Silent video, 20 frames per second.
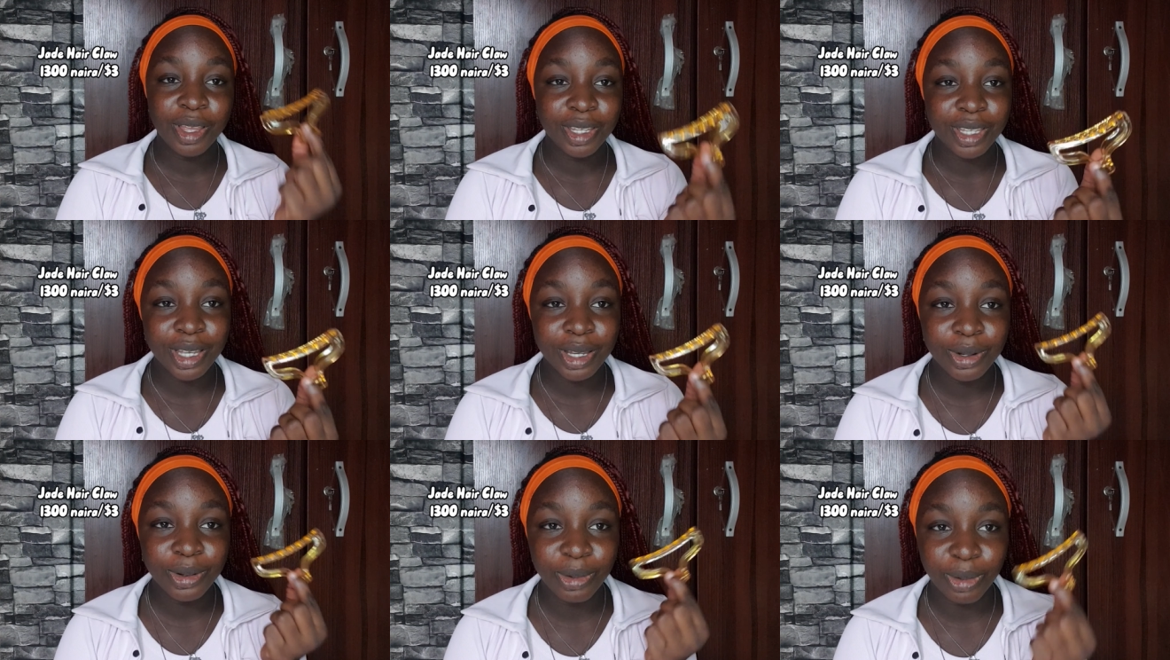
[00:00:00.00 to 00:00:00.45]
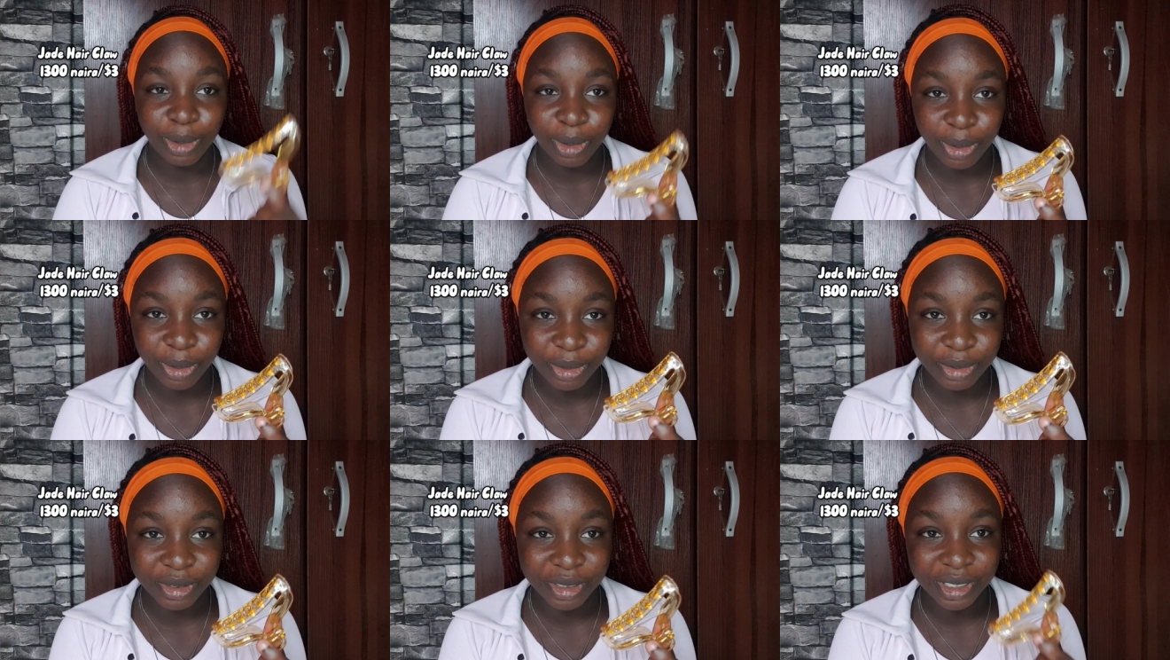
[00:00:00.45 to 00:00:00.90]
yellow
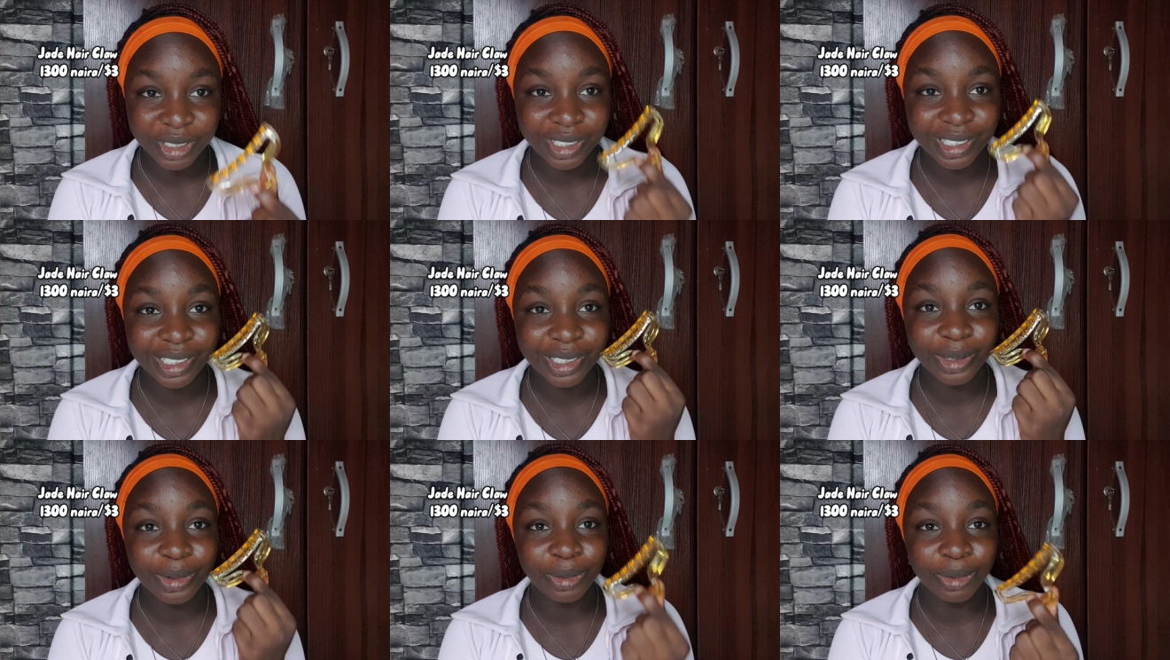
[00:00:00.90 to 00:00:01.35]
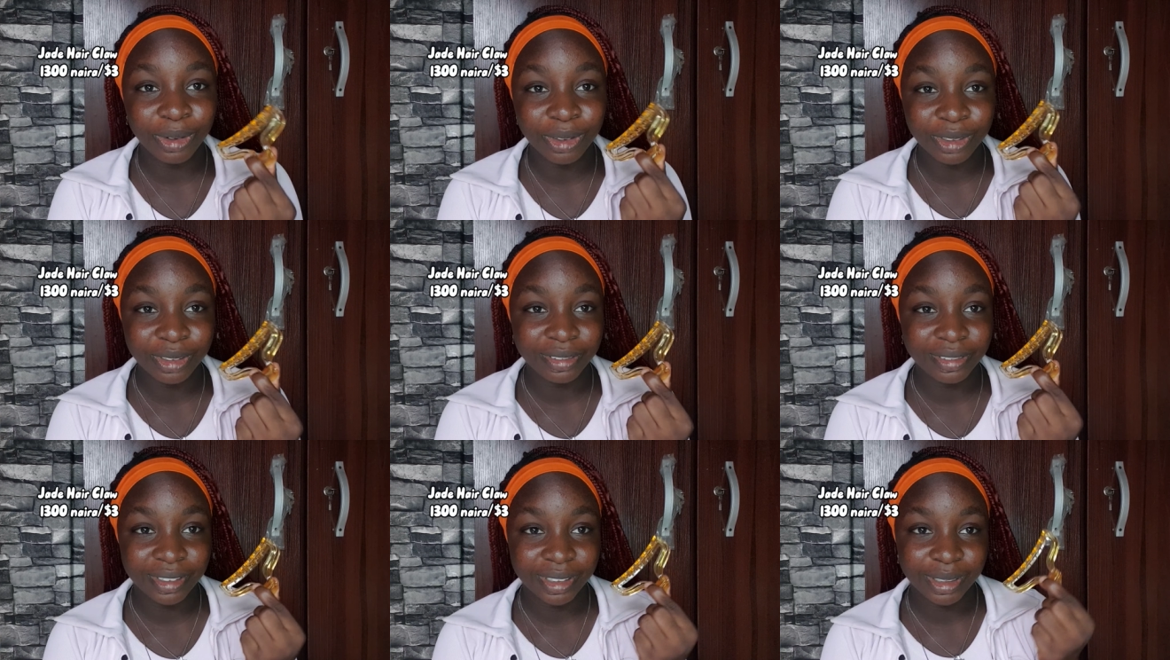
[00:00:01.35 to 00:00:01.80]
or orange one
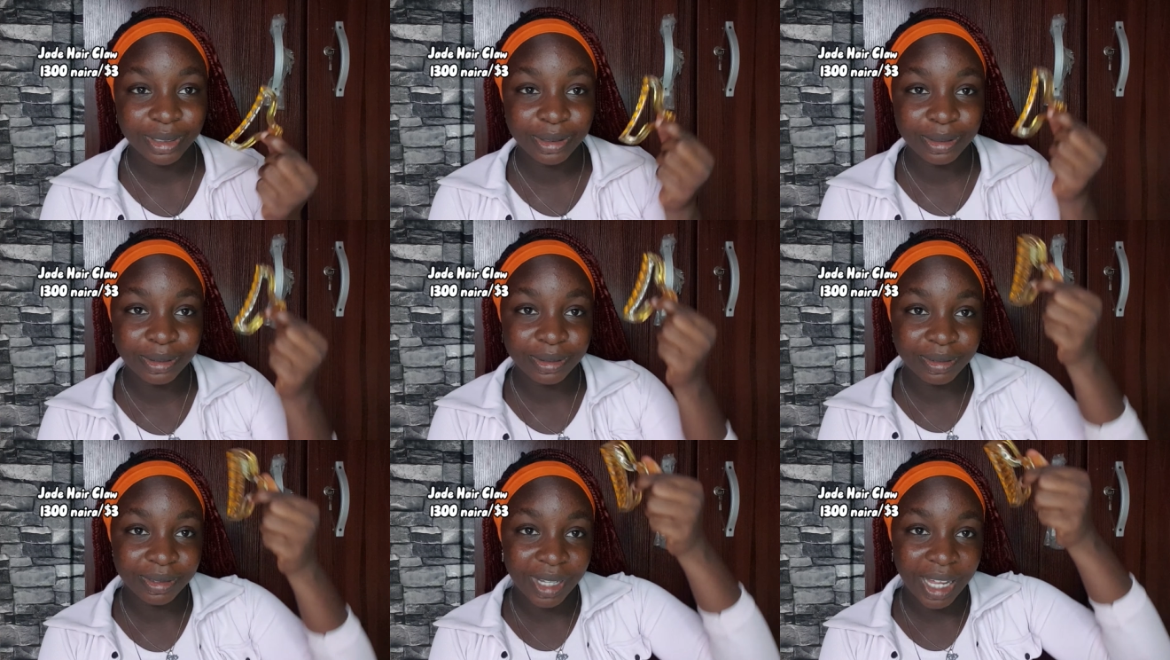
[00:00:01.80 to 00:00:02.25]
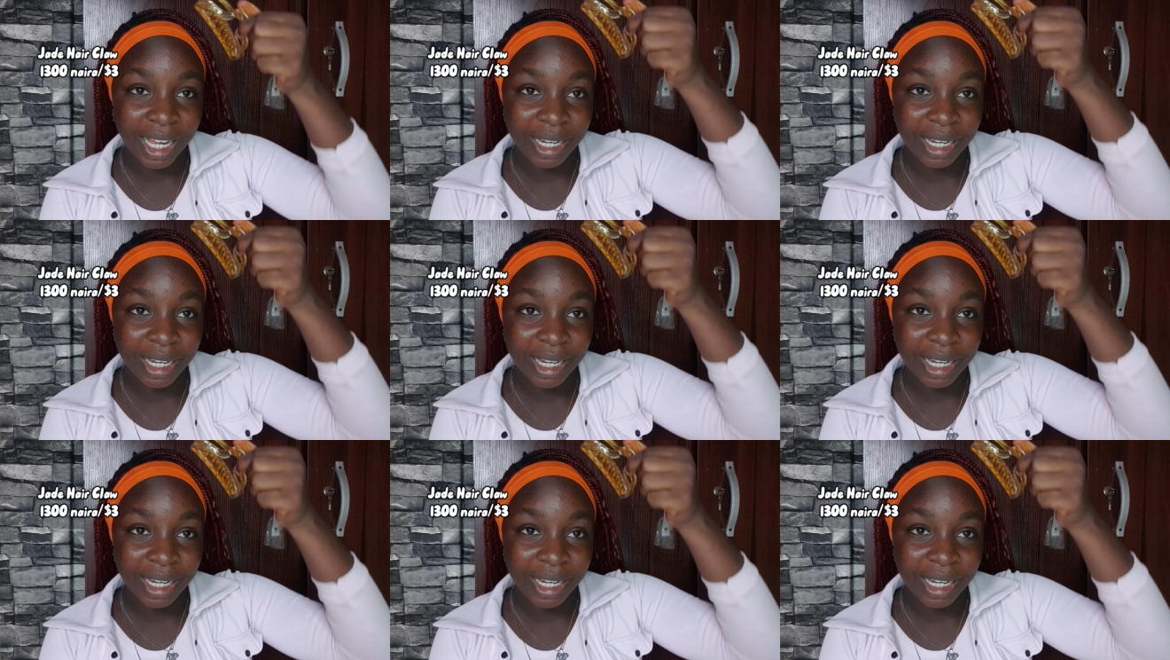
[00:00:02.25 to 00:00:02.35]
of the two